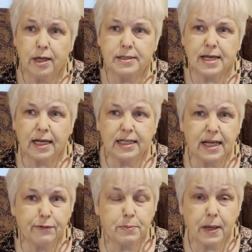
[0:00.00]
telling
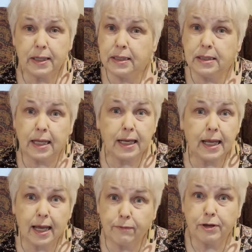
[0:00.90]
everybody that
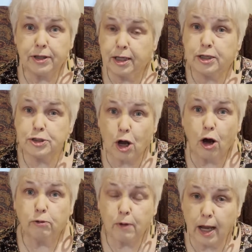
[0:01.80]
everything is
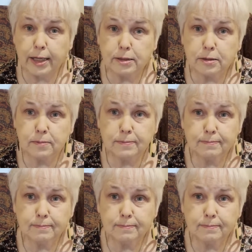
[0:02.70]
all right?